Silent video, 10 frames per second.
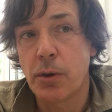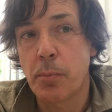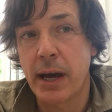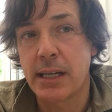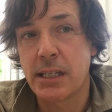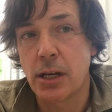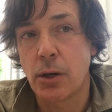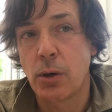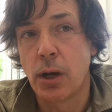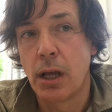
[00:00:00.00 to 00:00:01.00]
the
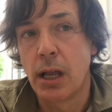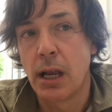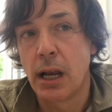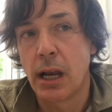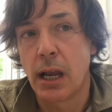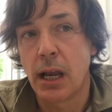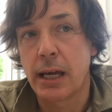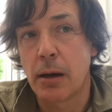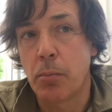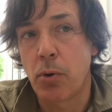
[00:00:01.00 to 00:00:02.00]
patio
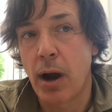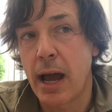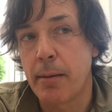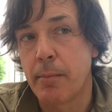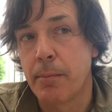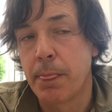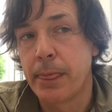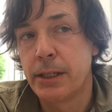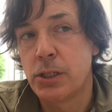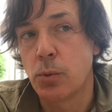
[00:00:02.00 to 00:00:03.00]
like a pram
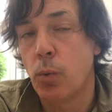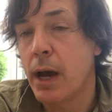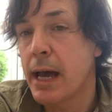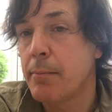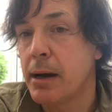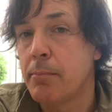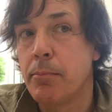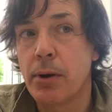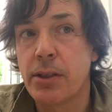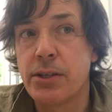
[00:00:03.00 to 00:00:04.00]
to where my
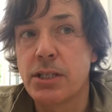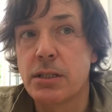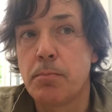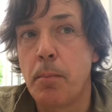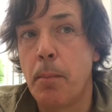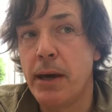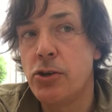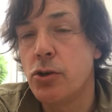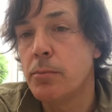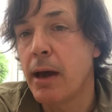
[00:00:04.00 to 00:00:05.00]
brother's
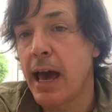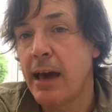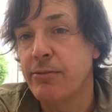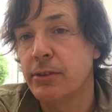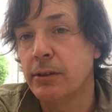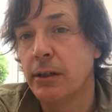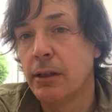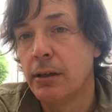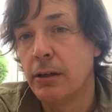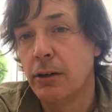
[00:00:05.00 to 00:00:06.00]
bedroom heaven
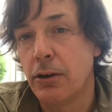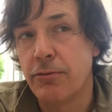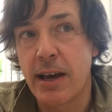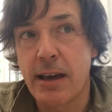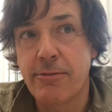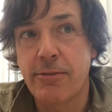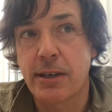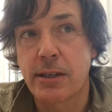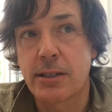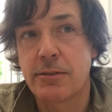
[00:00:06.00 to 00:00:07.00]
of
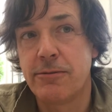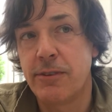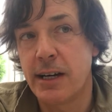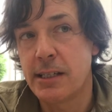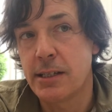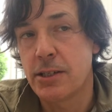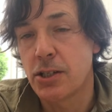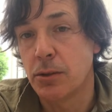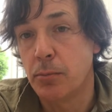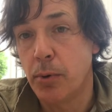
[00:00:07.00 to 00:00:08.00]
Airfix
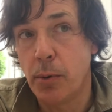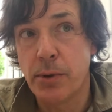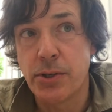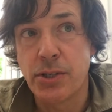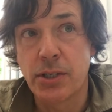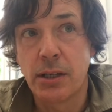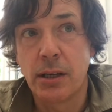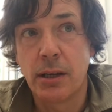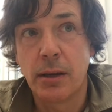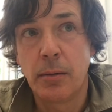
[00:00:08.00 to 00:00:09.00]
fighters and bombers,
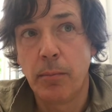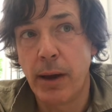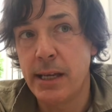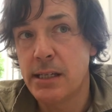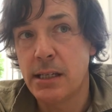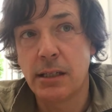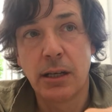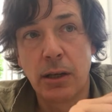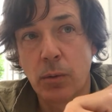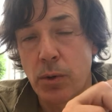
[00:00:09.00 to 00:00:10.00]
painted
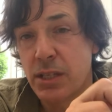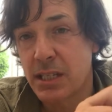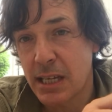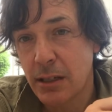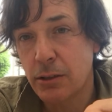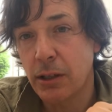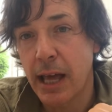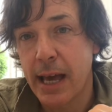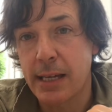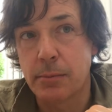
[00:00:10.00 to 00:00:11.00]
with
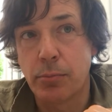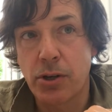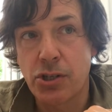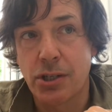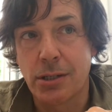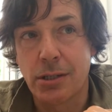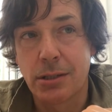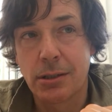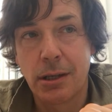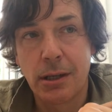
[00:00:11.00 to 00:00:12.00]
single-haired
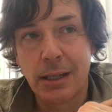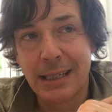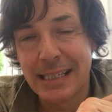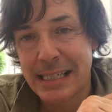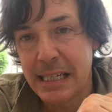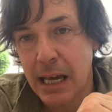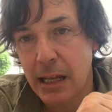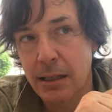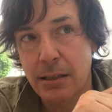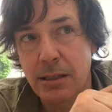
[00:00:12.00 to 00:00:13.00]
brushes,
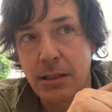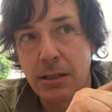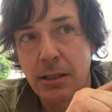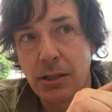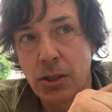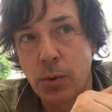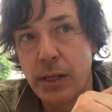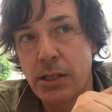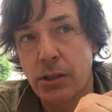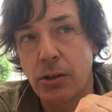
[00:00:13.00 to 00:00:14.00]
decals
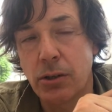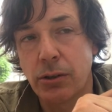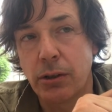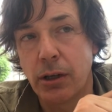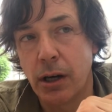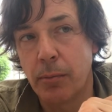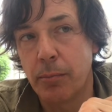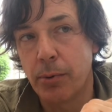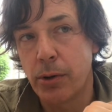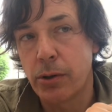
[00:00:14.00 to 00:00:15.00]
tweezed on
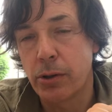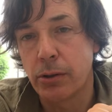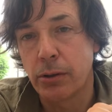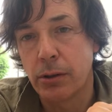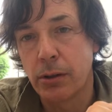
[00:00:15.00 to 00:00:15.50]
unbroken,